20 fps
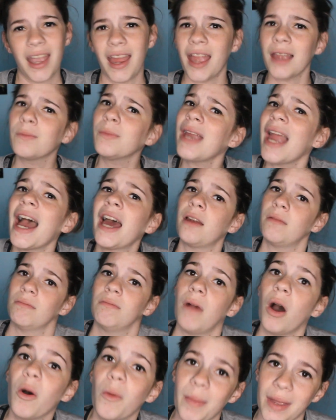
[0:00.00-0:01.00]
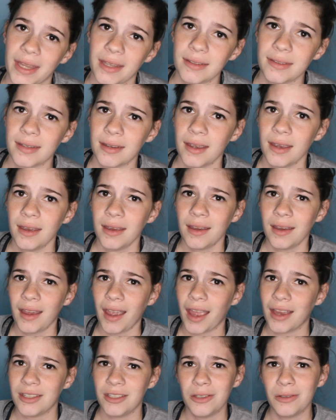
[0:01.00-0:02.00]
And we had a moment.
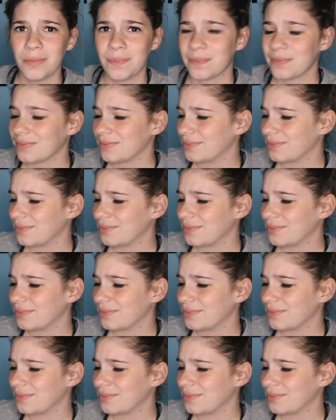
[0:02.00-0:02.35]
And you